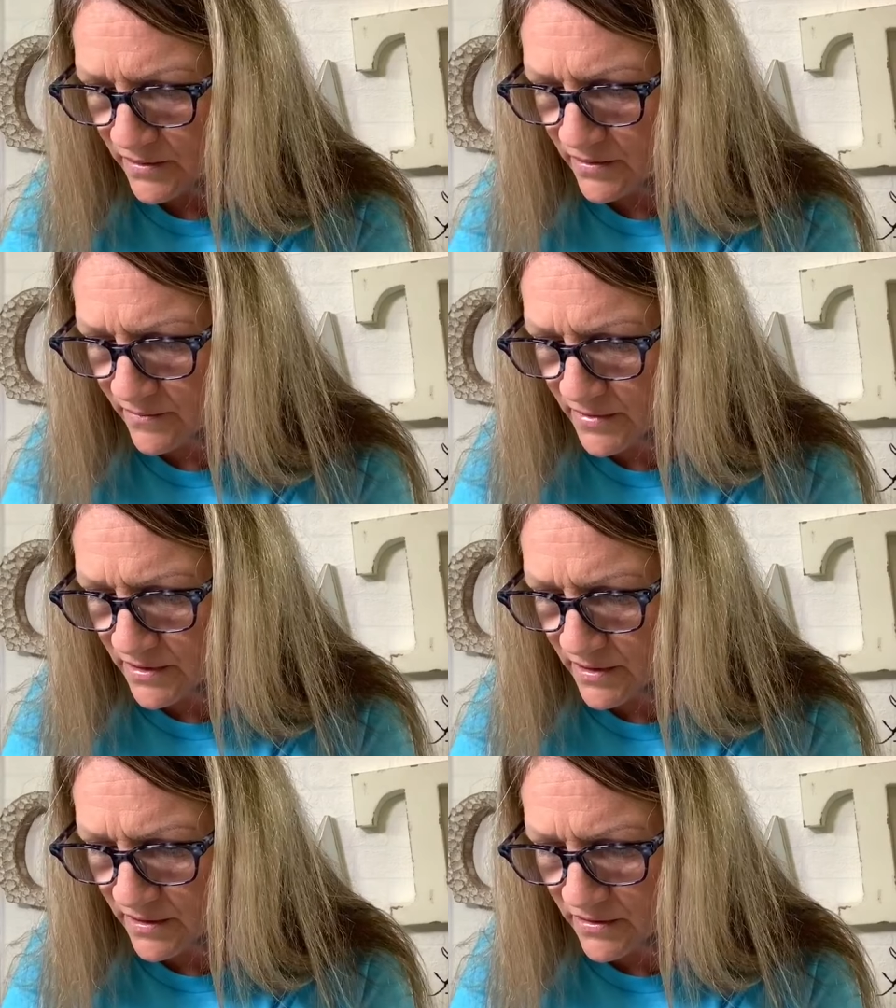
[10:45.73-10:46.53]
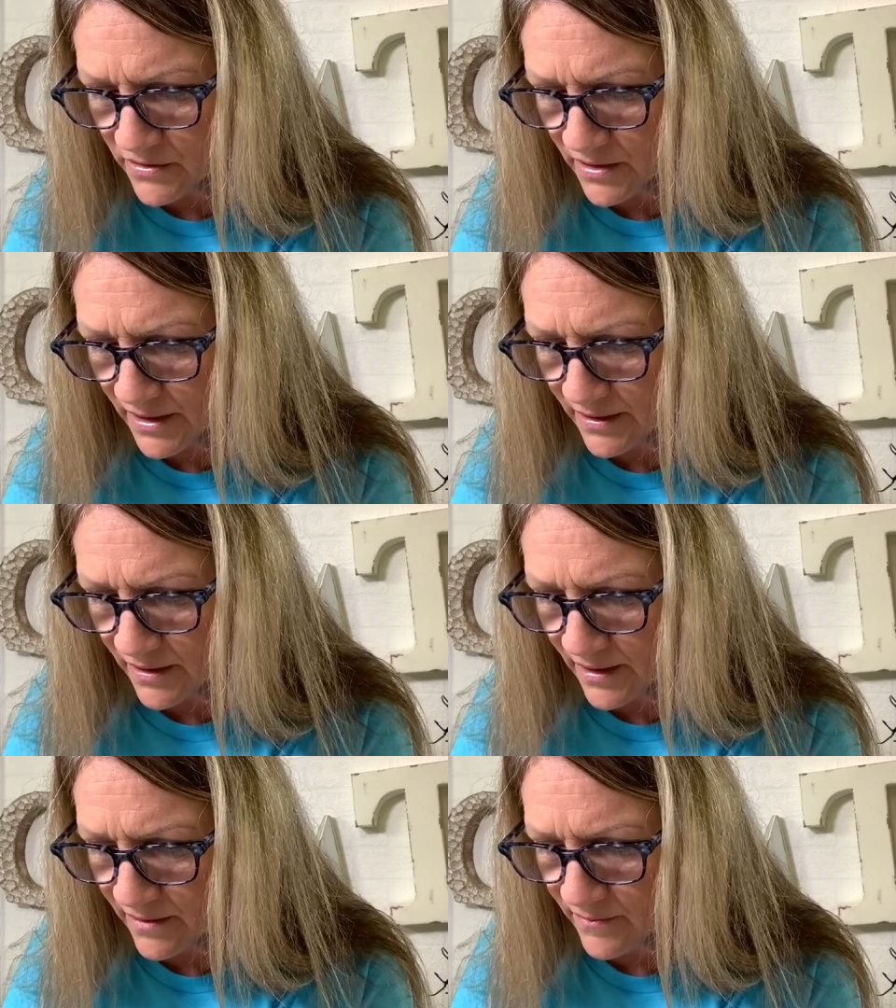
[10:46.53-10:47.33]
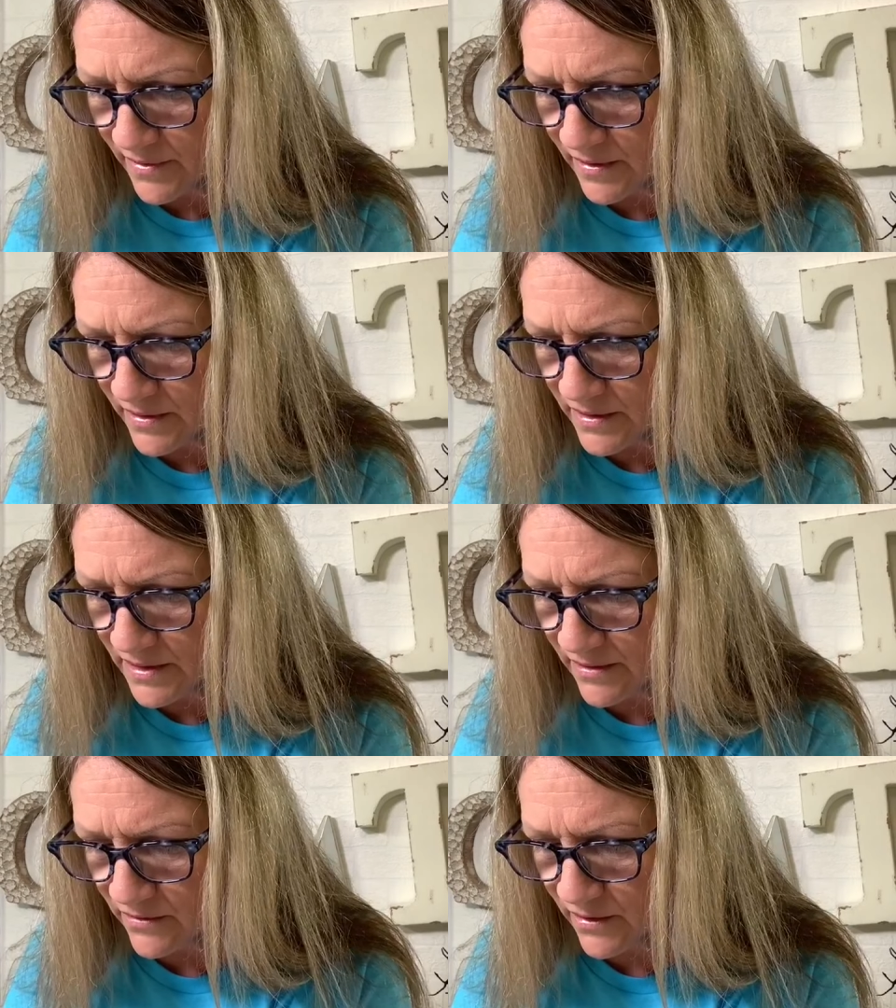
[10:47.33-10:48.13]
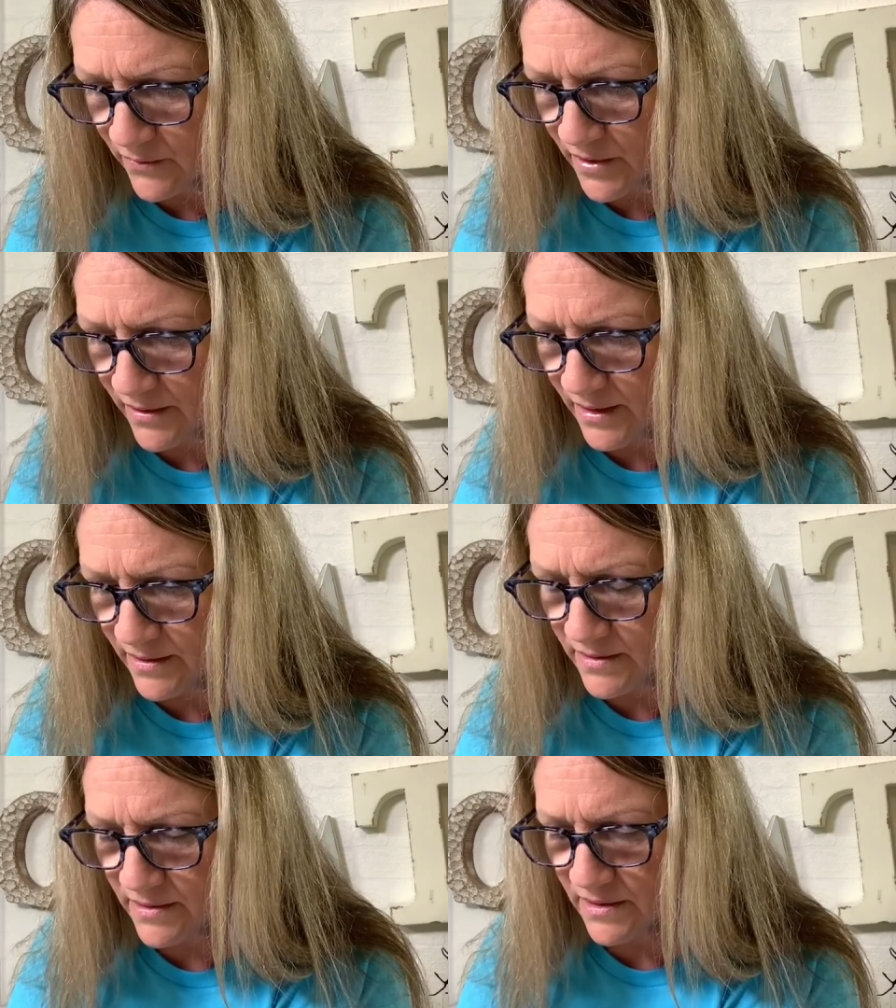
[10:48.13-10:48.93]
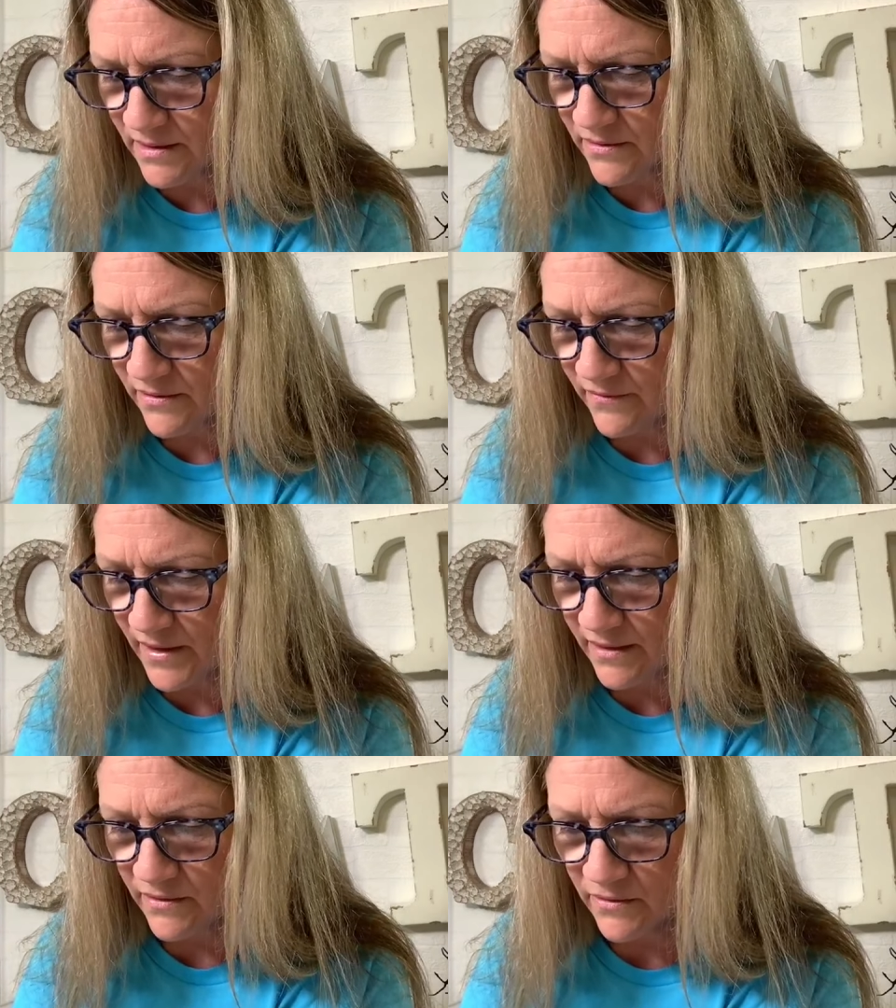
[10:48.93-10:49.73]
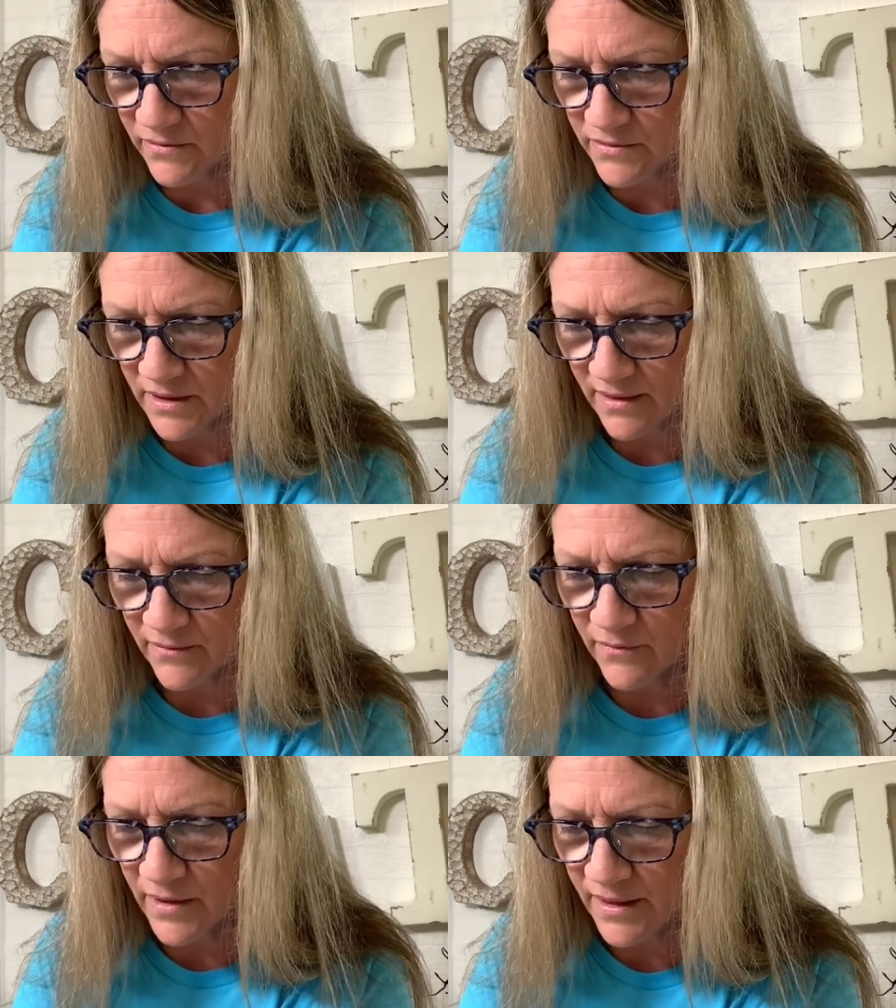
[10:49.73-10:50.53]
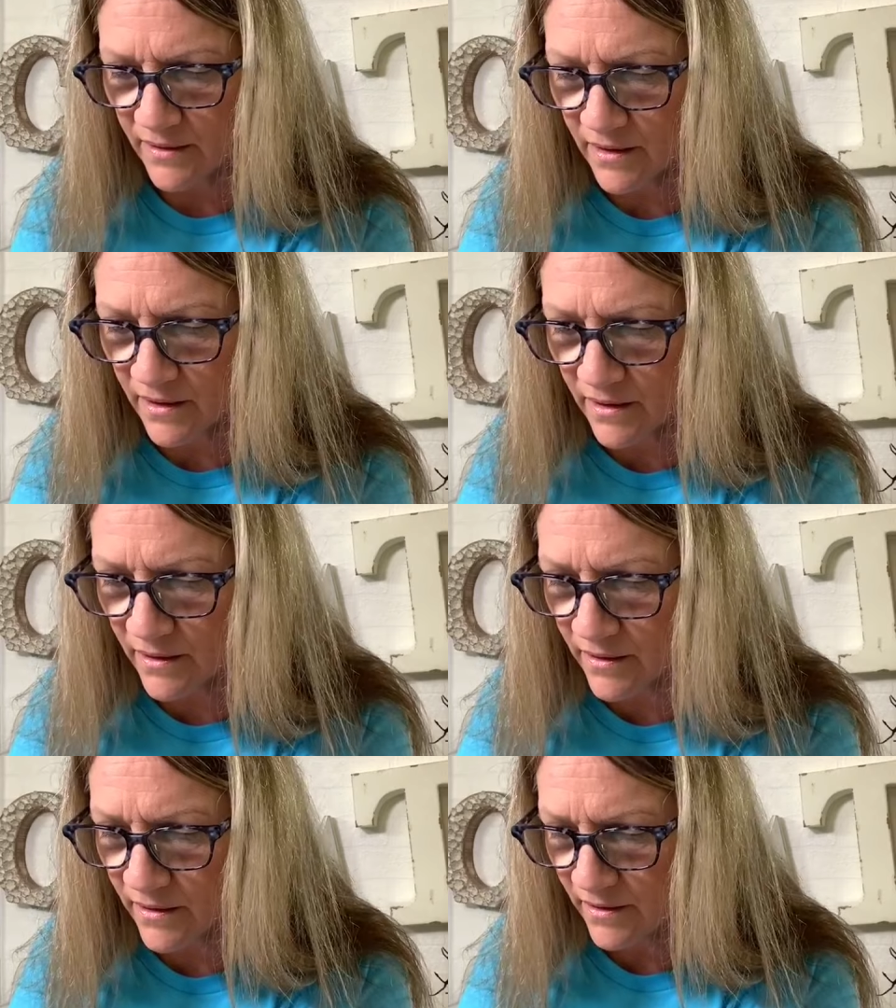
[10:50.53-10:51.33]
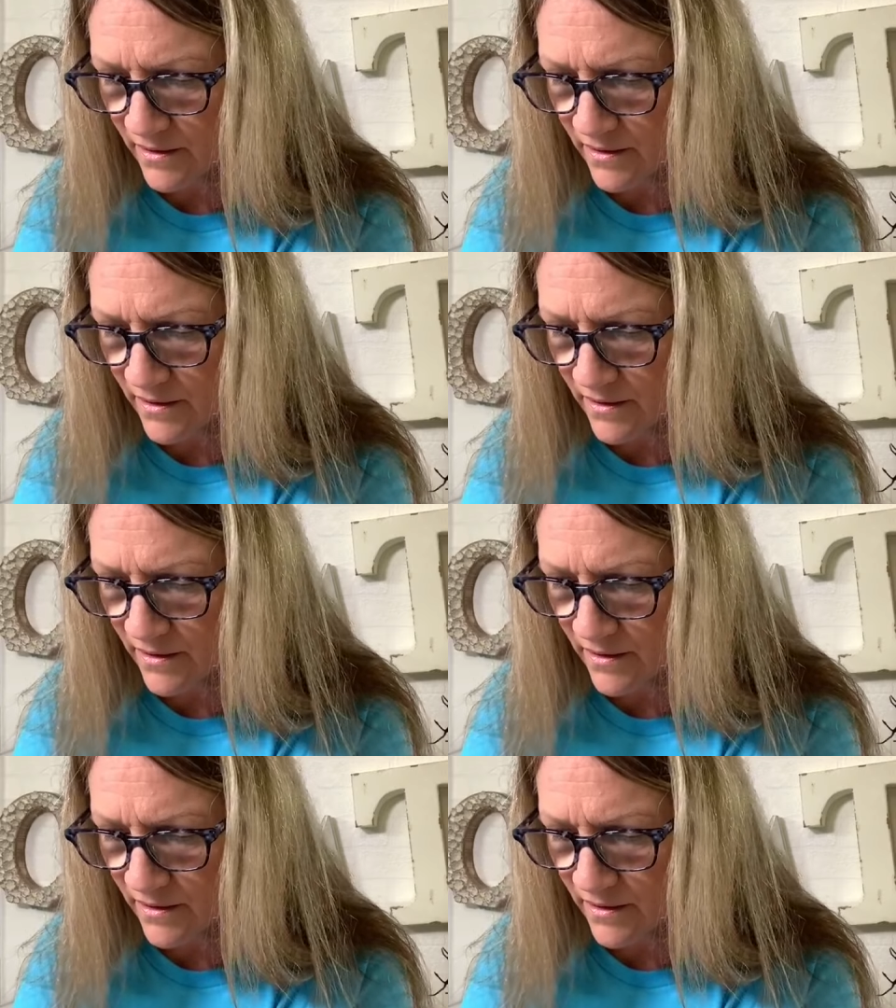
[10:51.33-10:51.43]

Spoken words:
So I'm just going to try and get him centered. I want that center of that nose kind of right there.